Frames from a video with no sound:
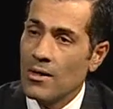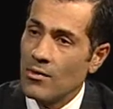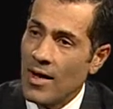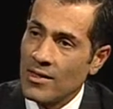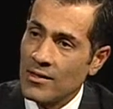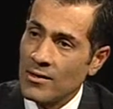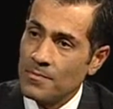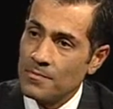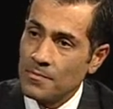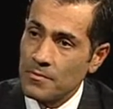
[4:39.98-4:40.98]
Rather,
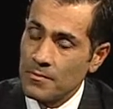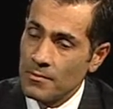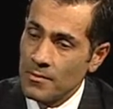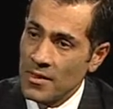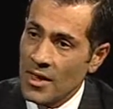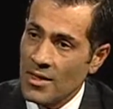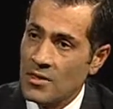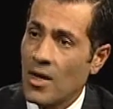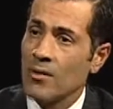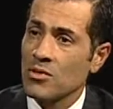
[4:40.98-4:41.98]
at
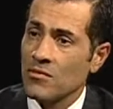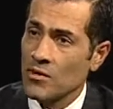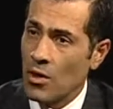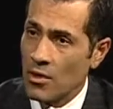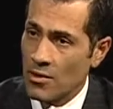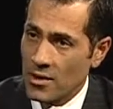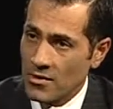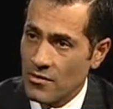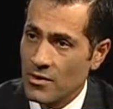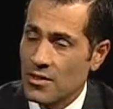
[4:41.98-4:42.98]
times of
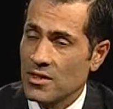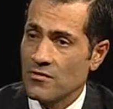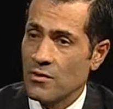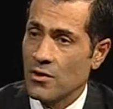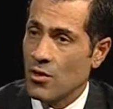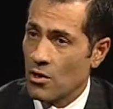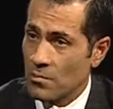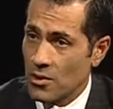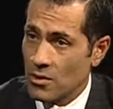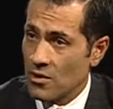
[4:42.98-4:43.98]
tolerance, for instance, for a long
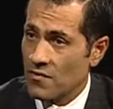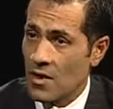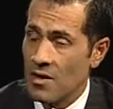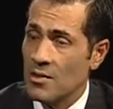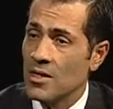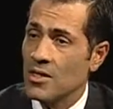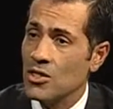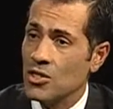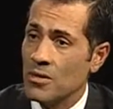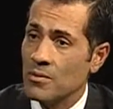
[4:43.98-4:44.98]
period of time in
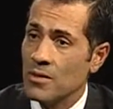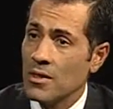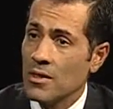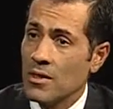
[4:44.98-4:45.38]
Egypt